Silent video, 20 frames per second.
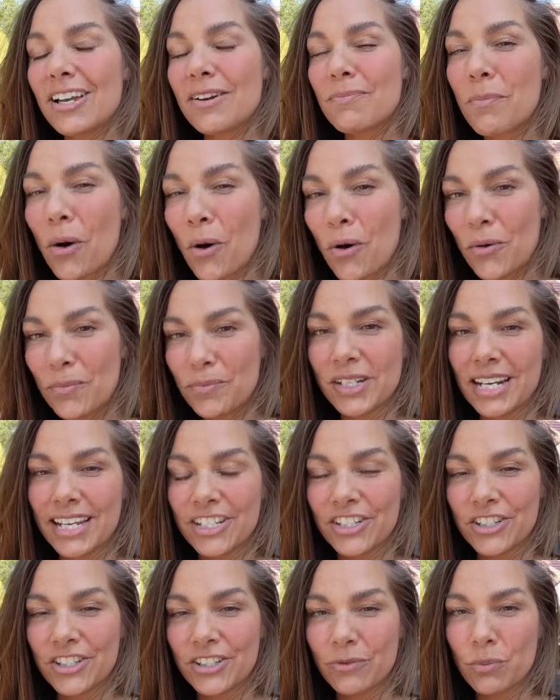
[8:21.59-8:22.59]
a
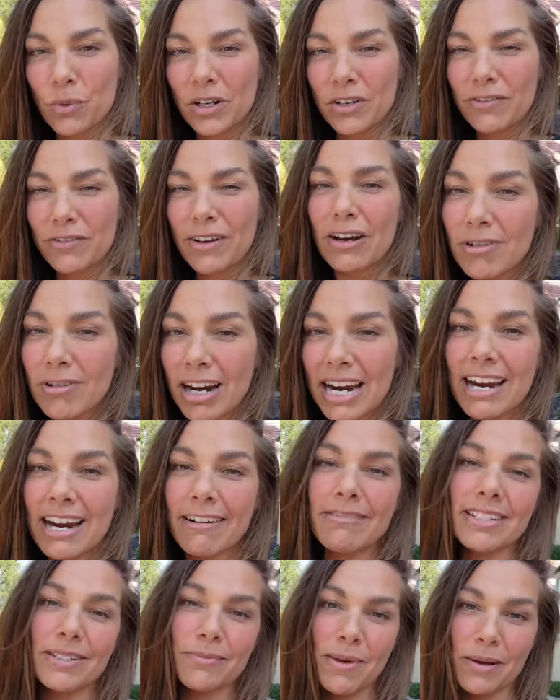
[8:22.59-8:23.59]
population of one of our
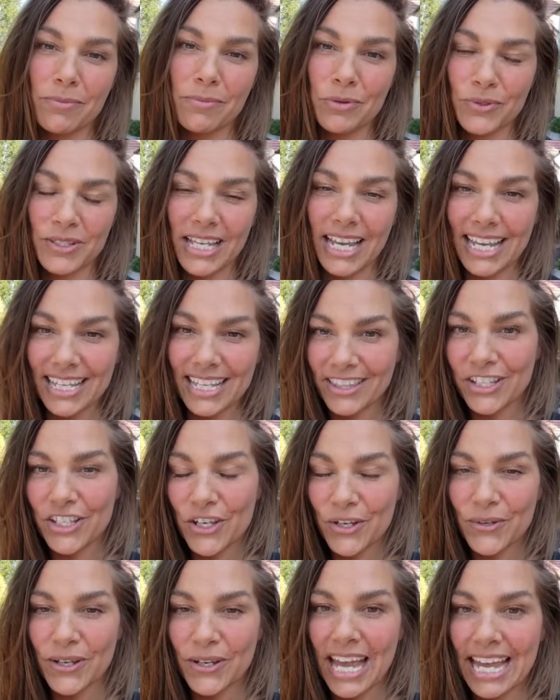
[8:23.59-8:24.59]
rarest mammals in
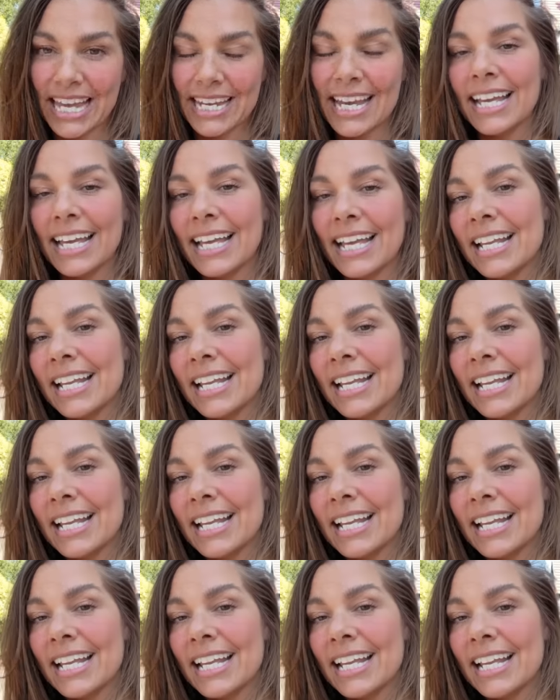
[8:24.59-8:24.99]
the UK